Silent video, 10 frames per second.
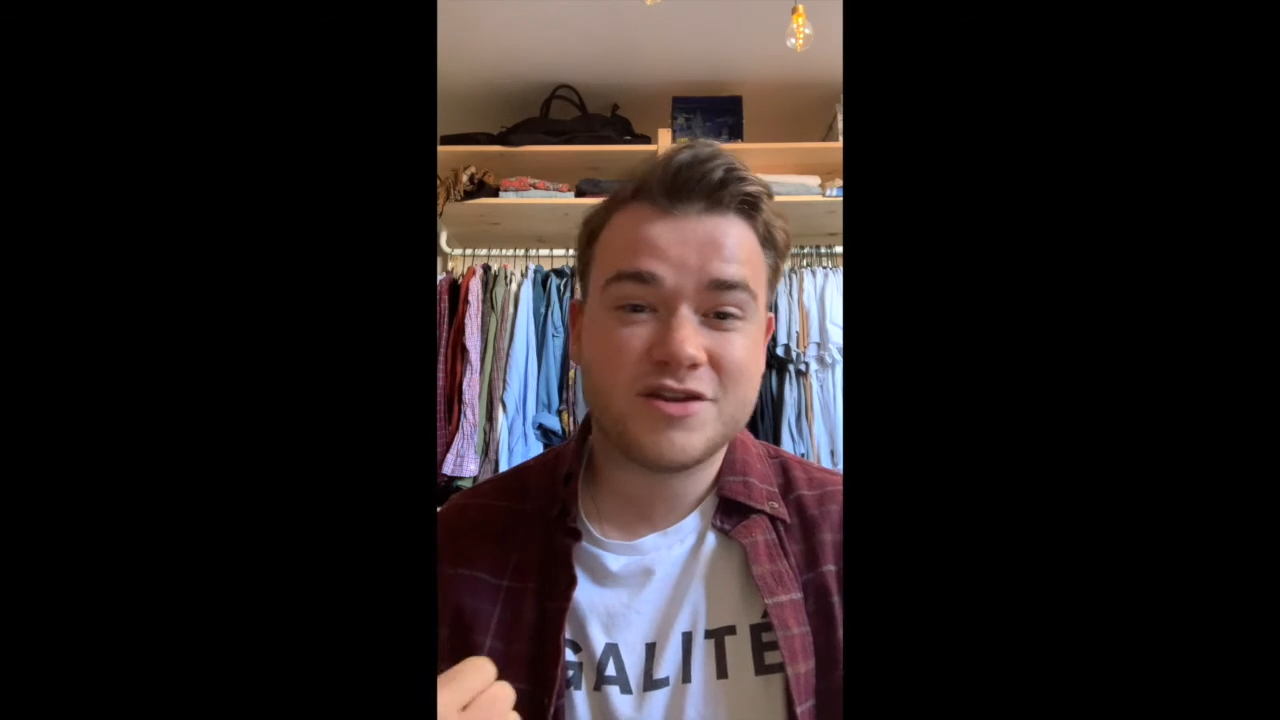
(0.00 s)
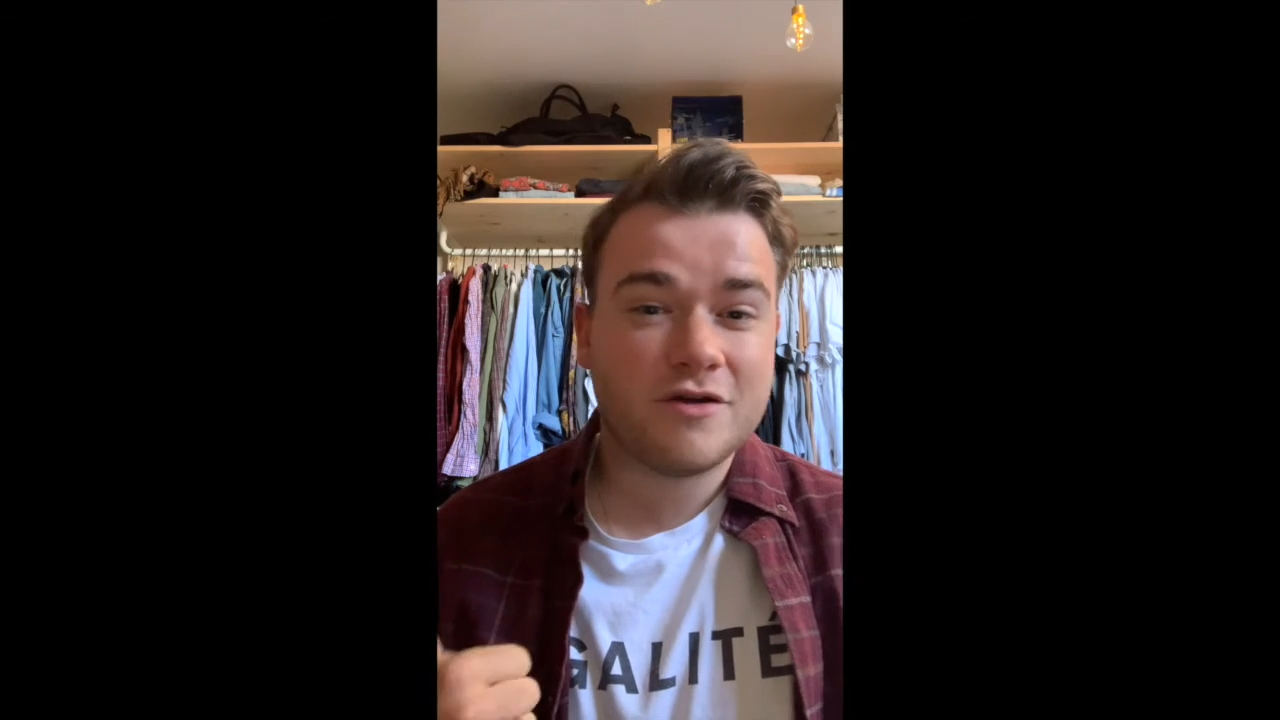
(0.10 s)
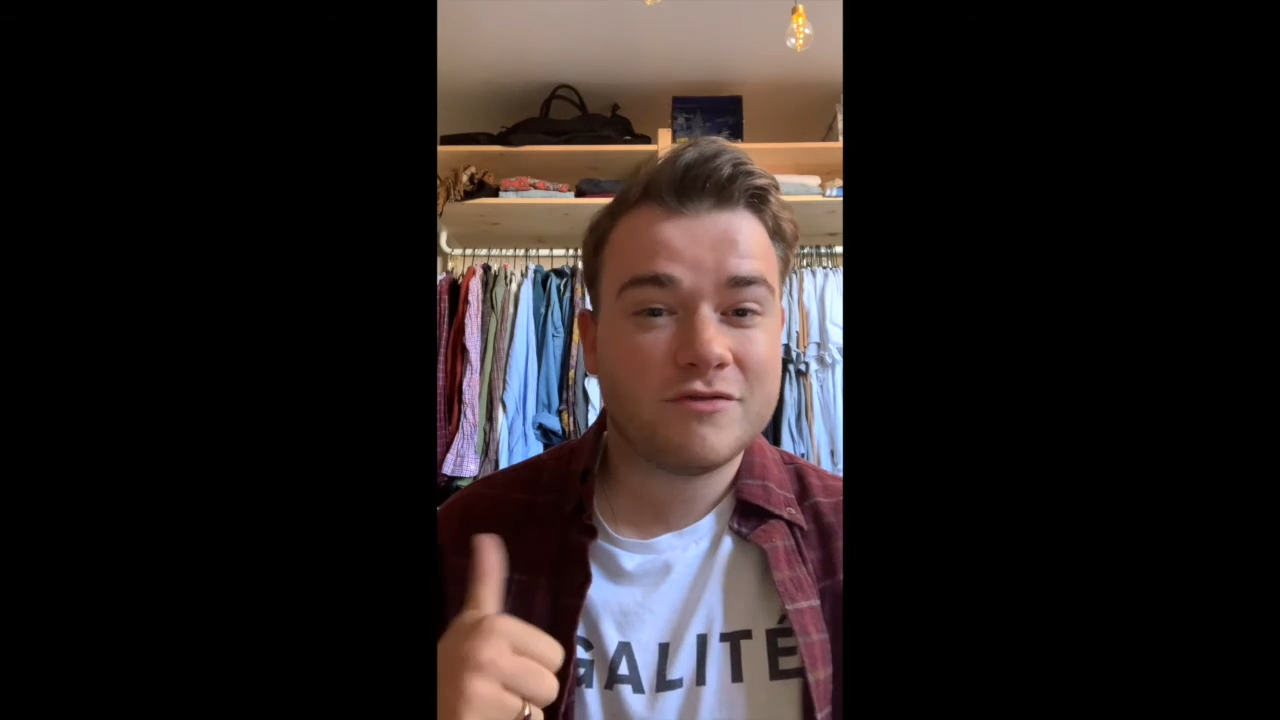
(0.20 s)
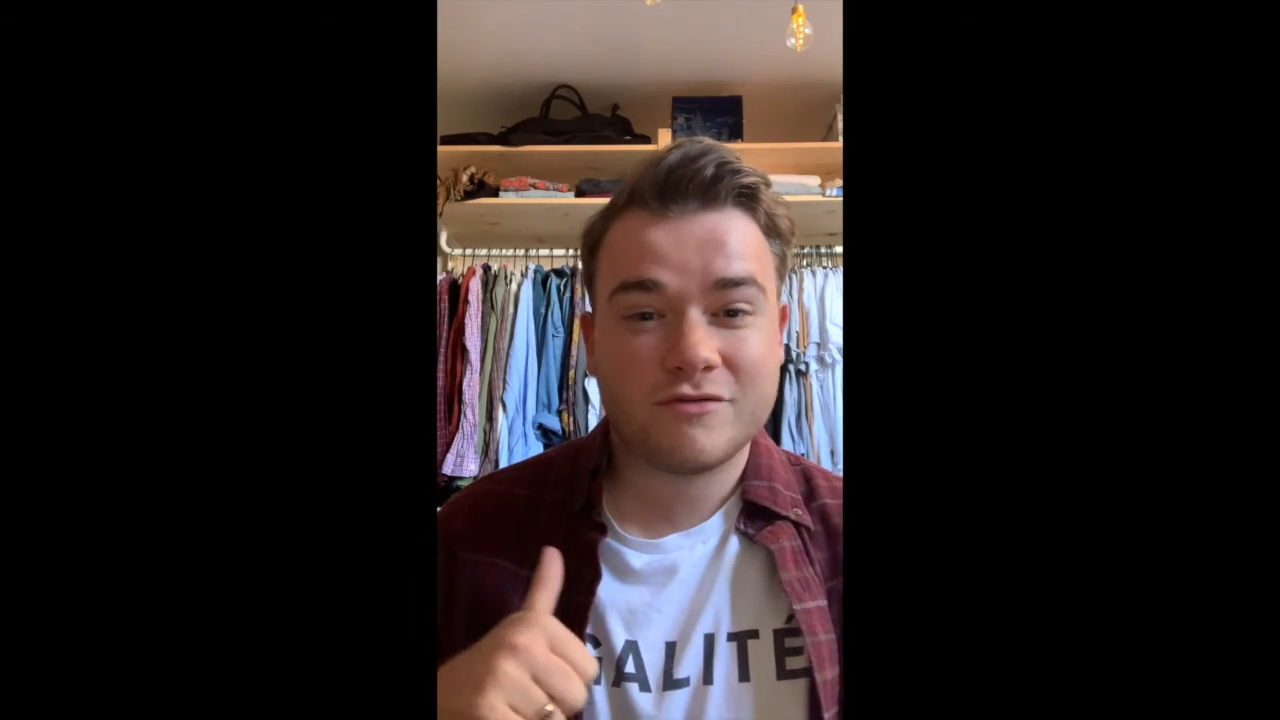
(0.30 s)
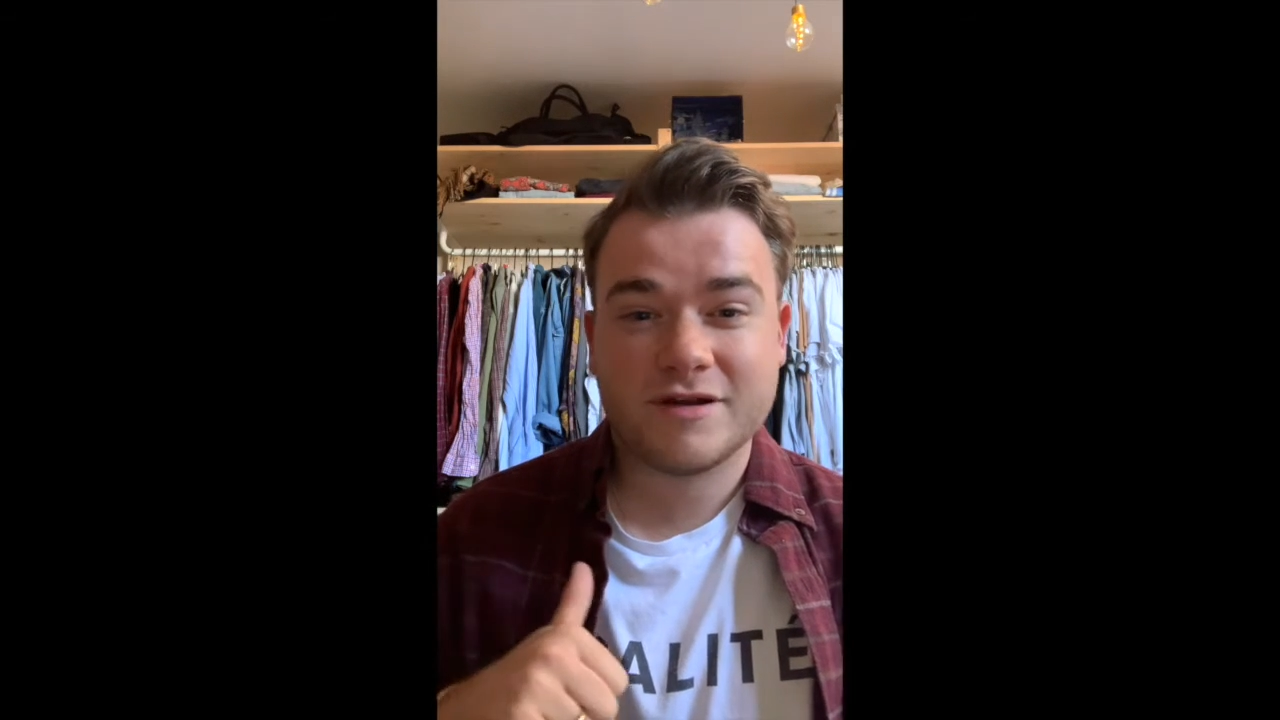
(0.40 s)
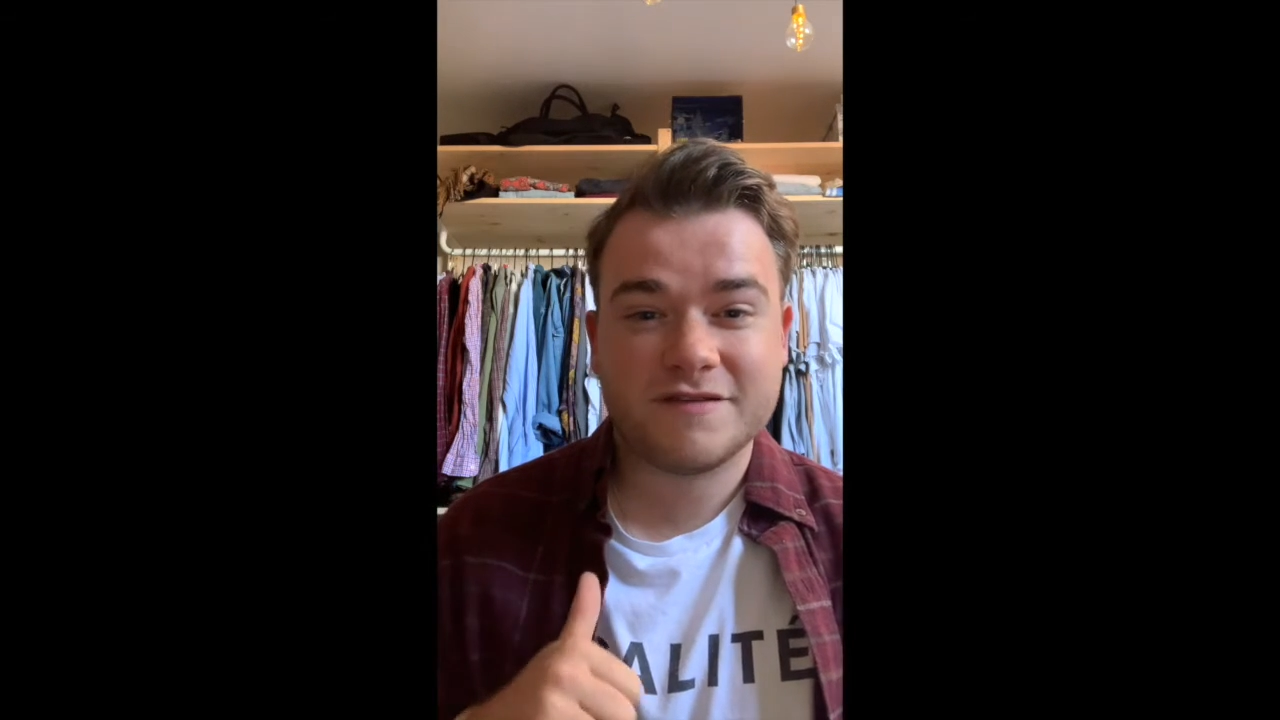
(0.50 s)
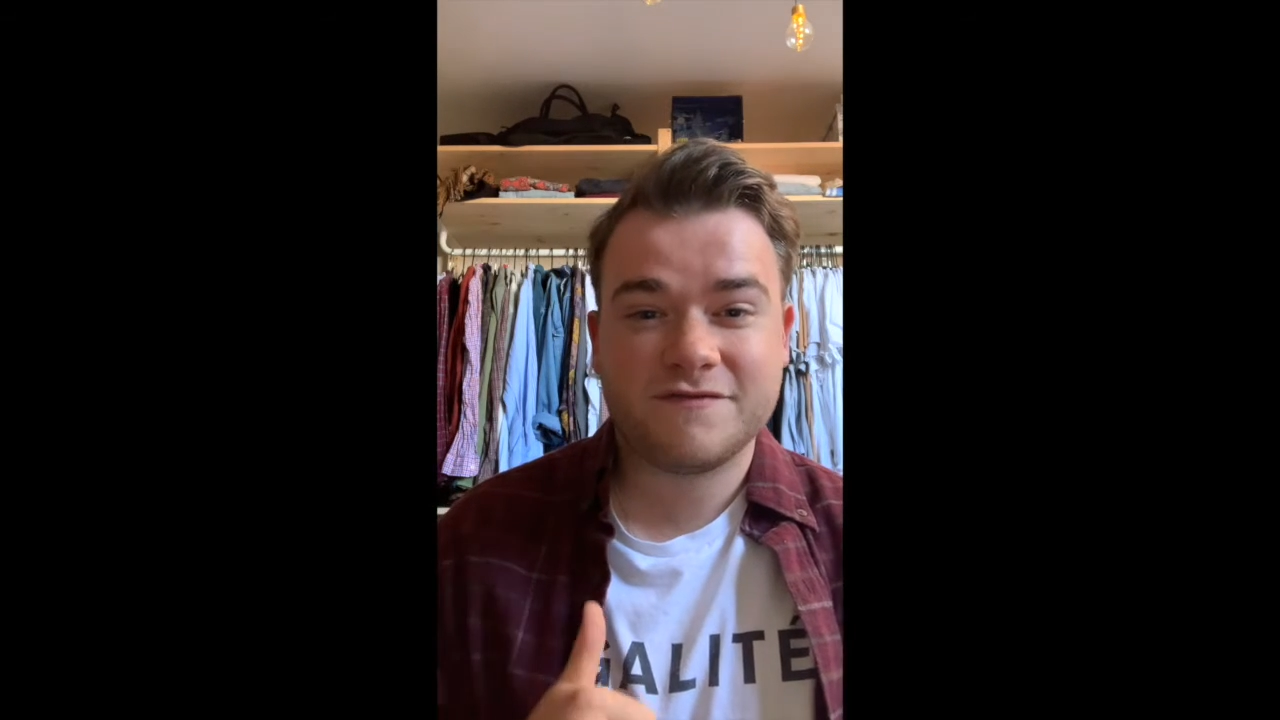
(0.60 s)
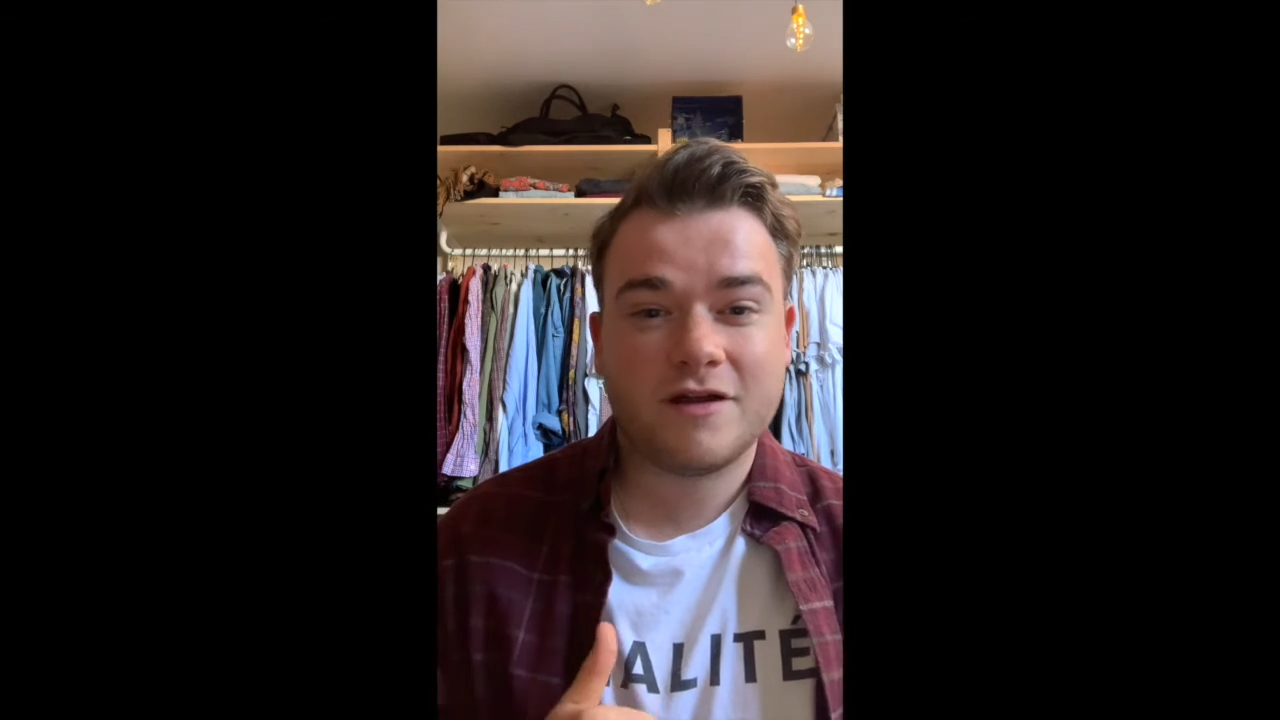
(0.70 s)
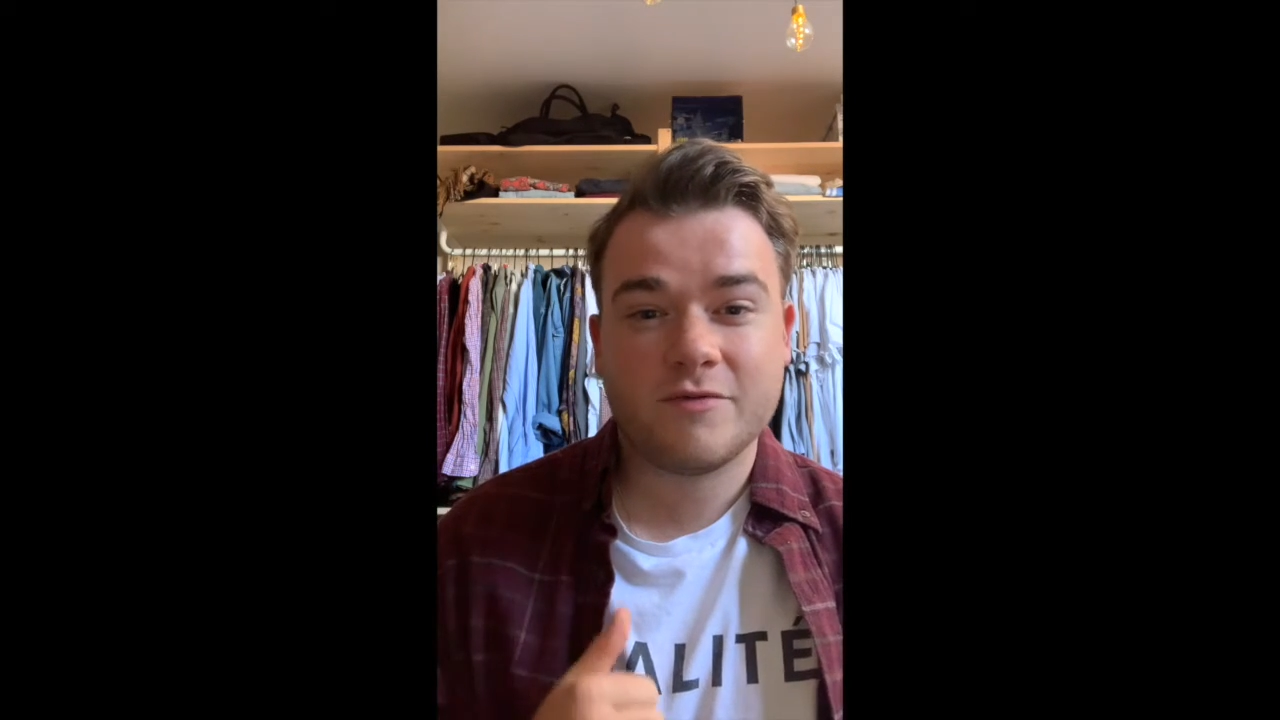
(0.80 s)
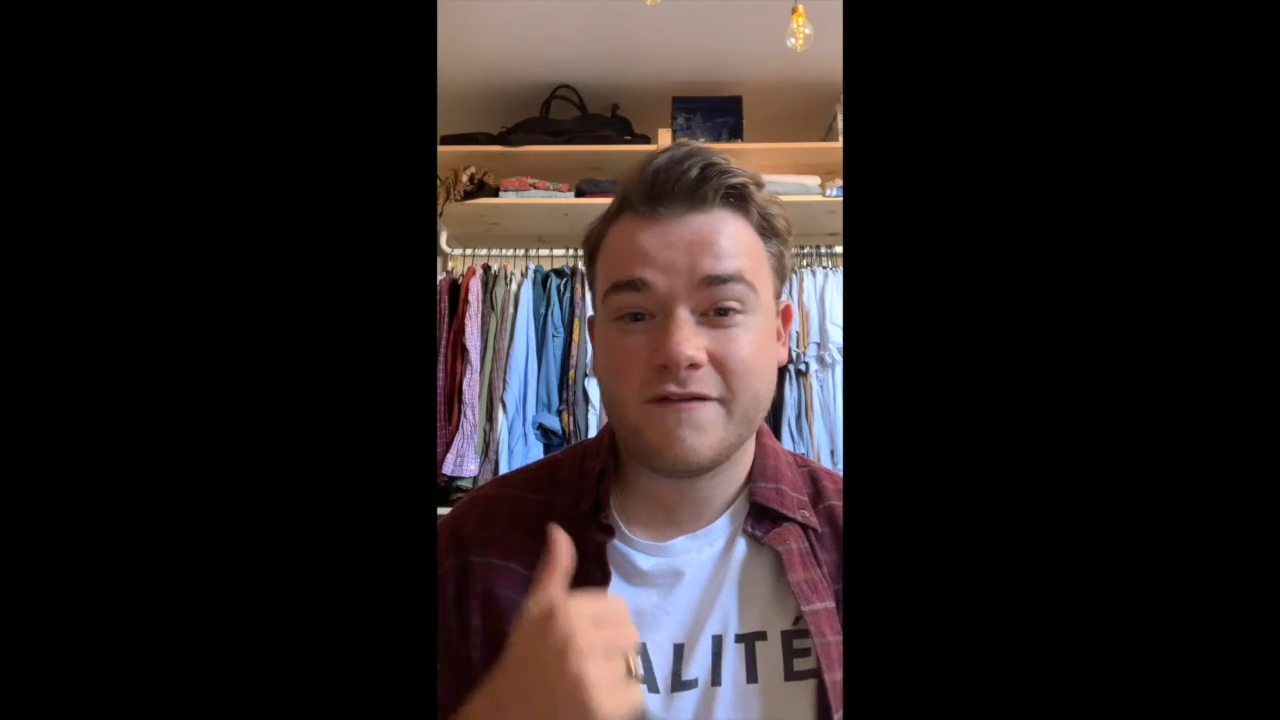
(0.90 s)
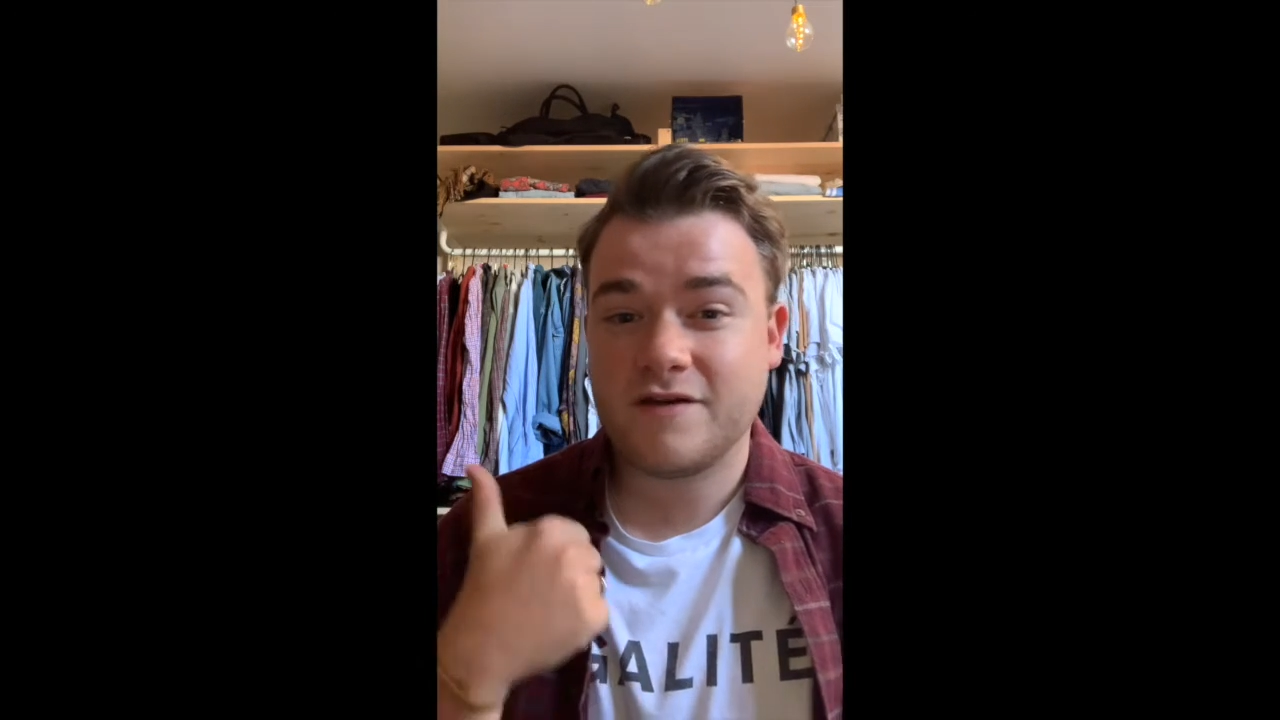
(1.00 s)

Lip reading: don't already follow it,